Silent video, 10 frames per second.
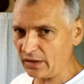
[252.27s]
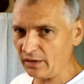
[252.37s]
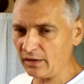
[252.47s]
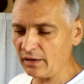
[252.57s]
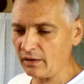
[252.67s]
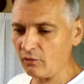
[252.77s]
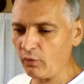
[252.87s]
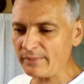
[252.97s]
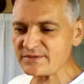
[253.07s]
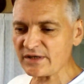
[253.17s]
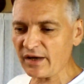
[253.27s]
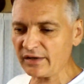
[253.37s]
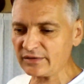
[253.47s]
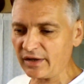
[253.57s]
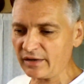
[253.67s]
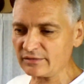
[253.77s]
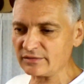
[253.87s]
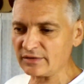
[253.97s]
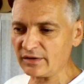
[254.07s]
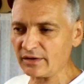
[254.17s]
uh, website
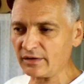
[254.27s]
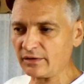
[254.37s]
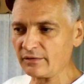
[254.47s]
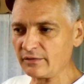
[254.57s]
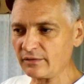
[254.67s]
and uh,